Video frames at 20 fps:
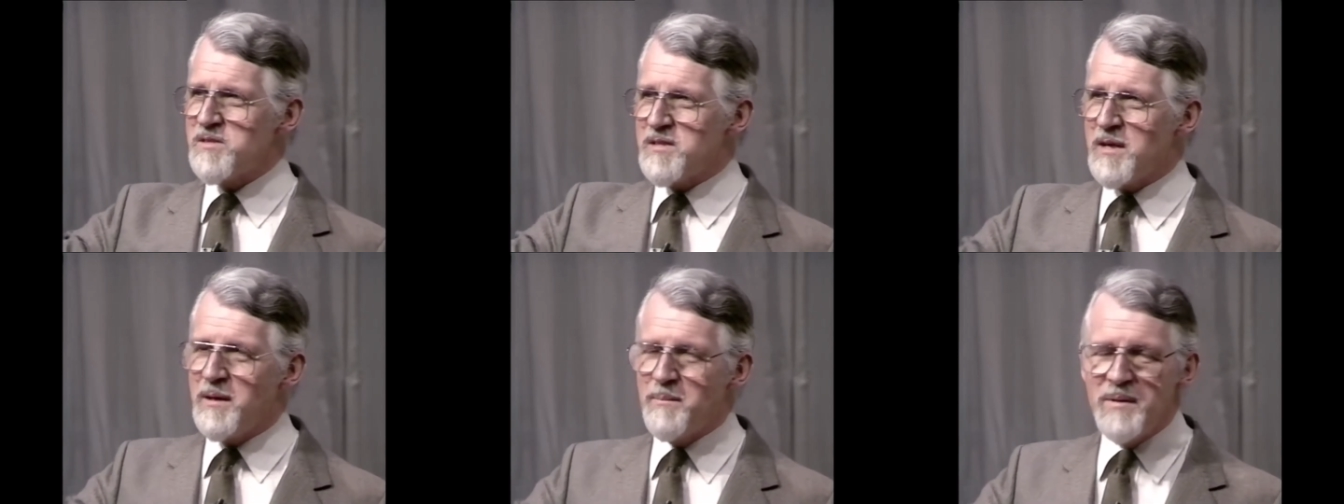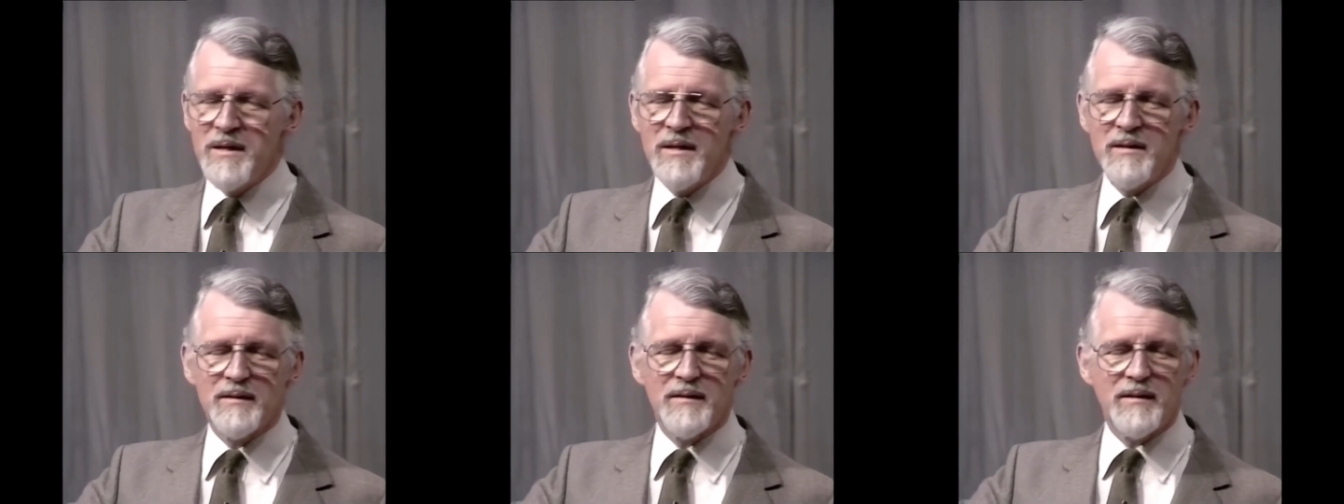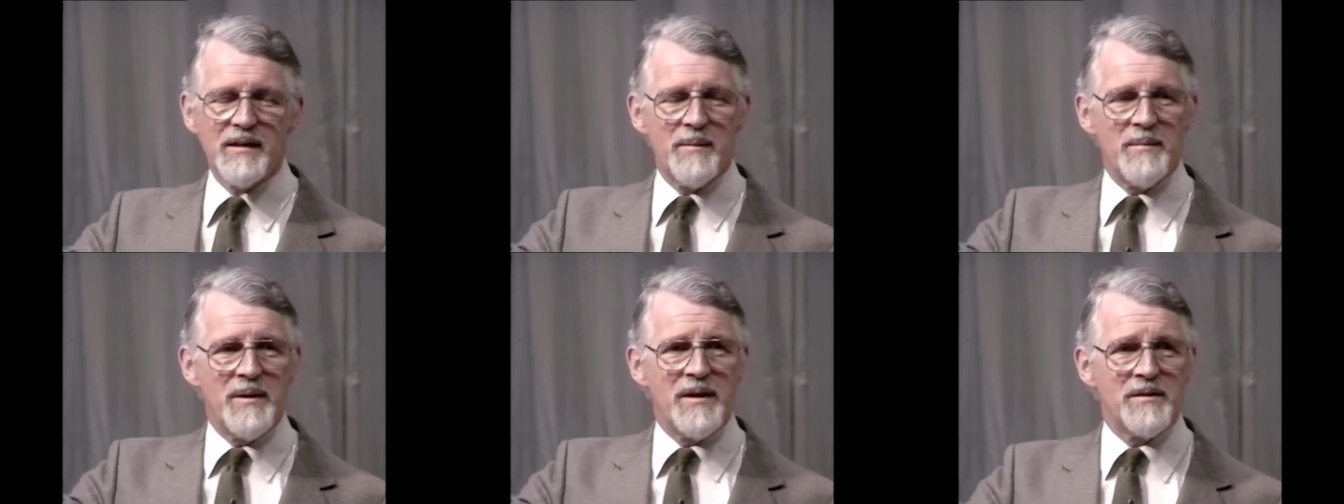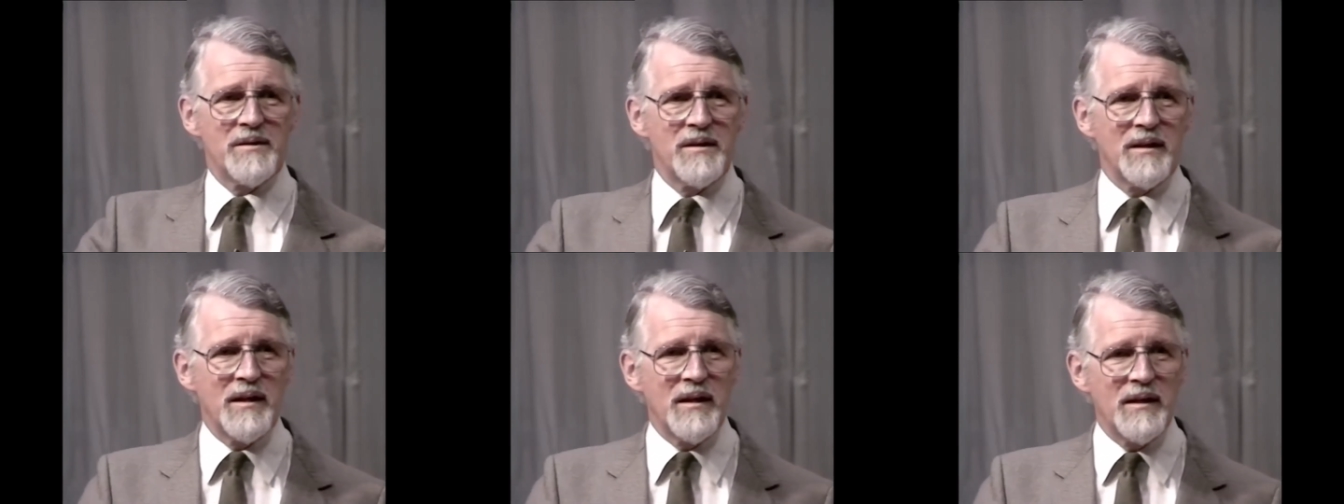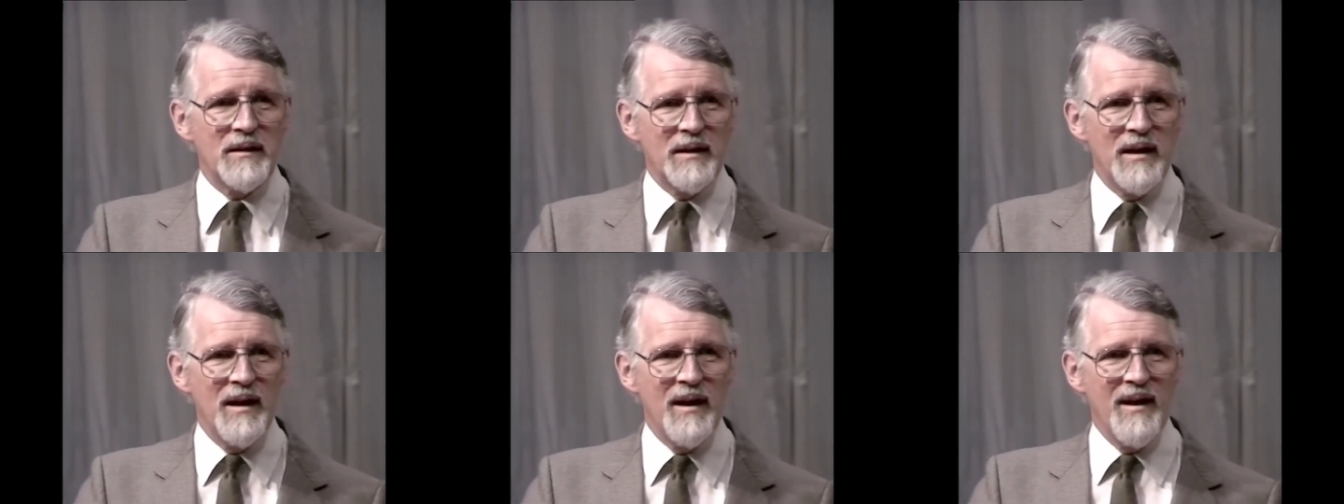tummy and come out
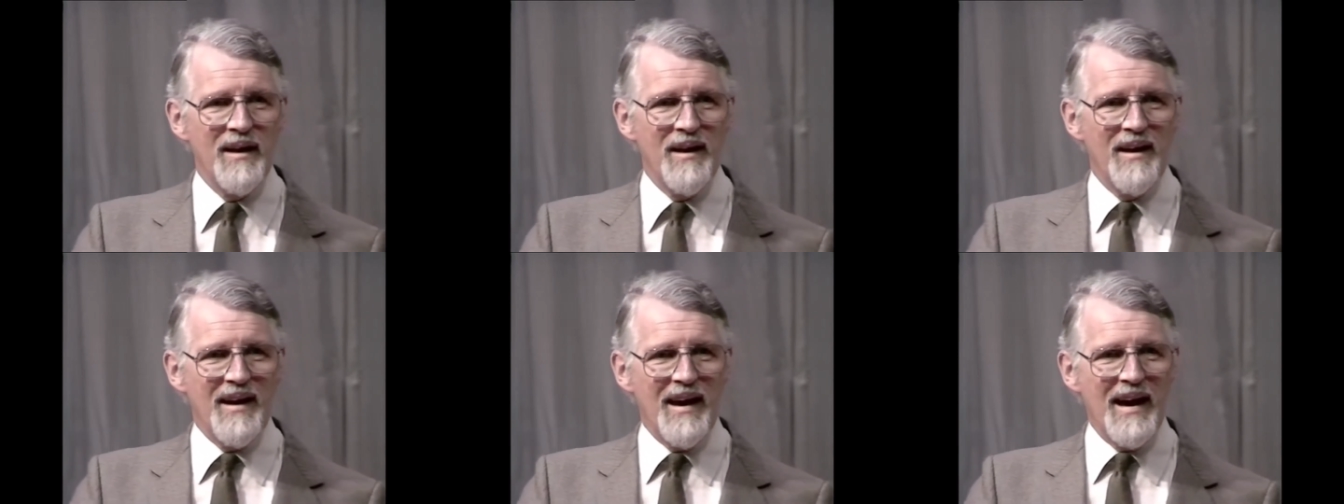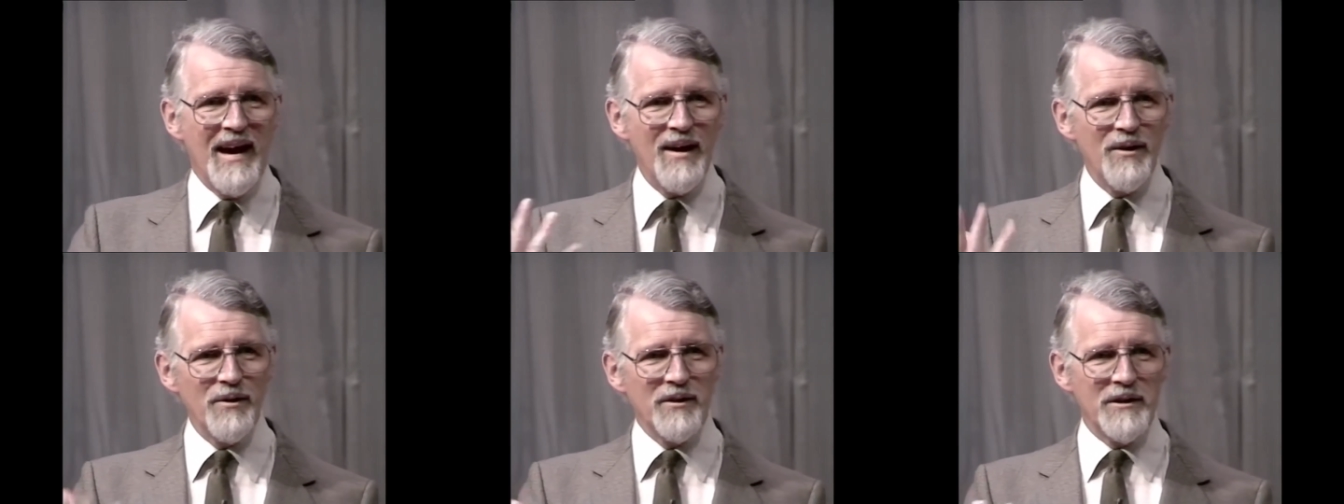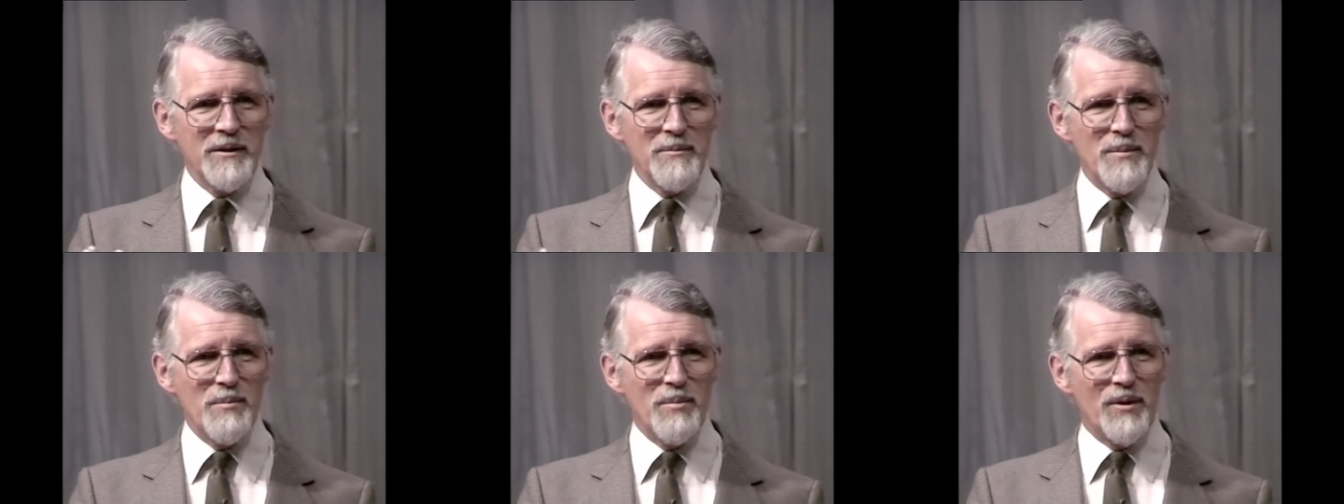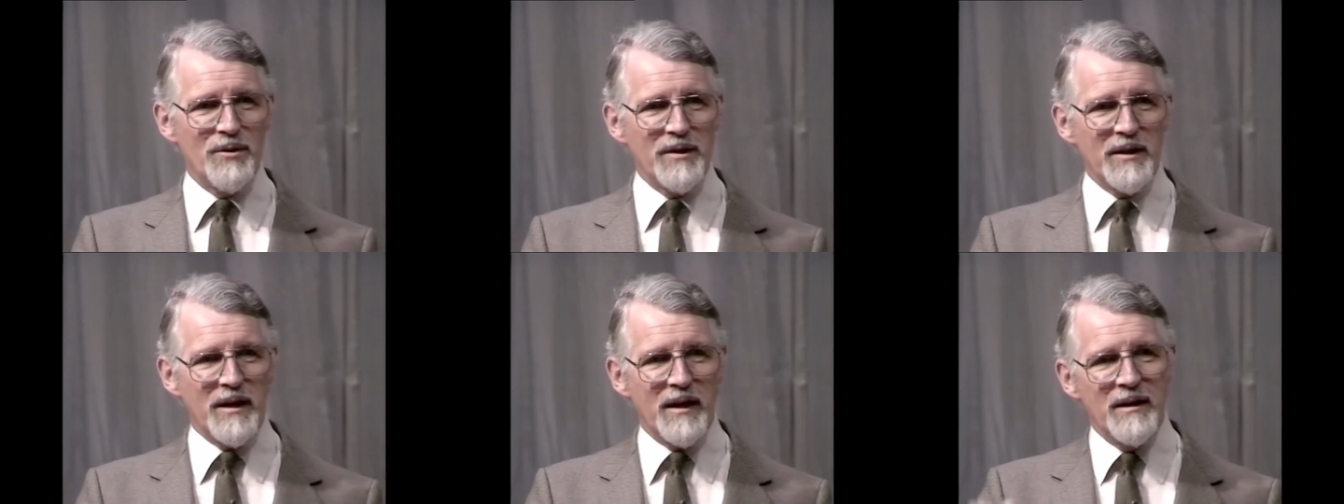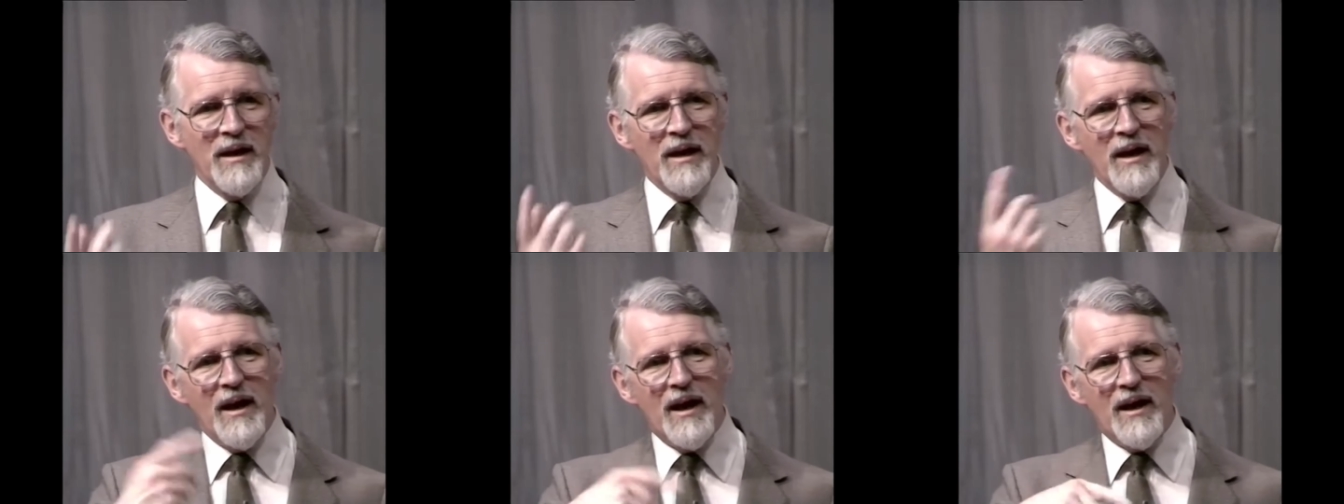again. How can he be born
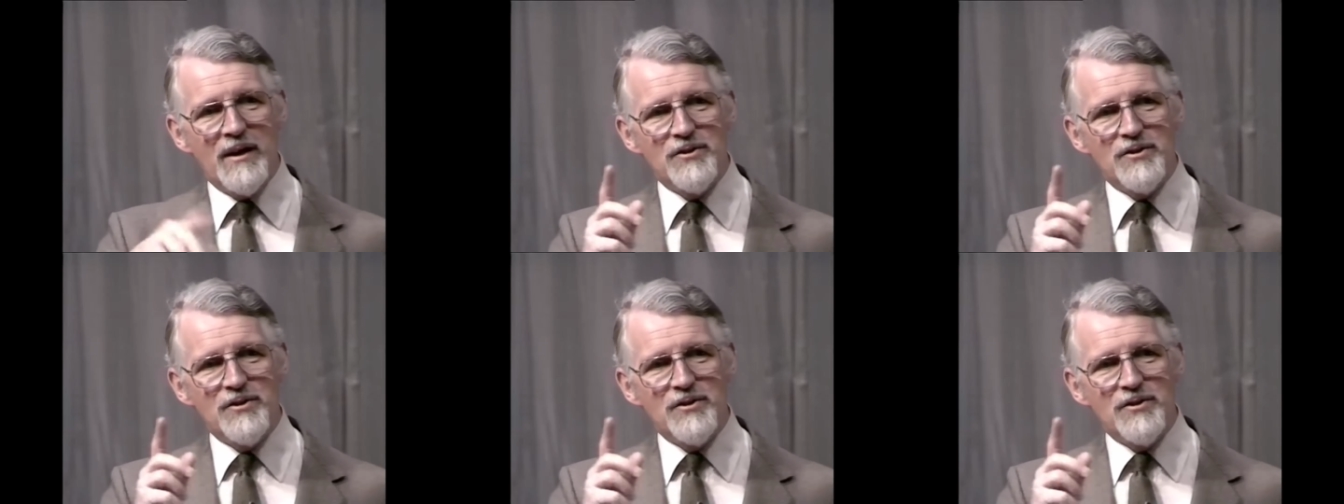again?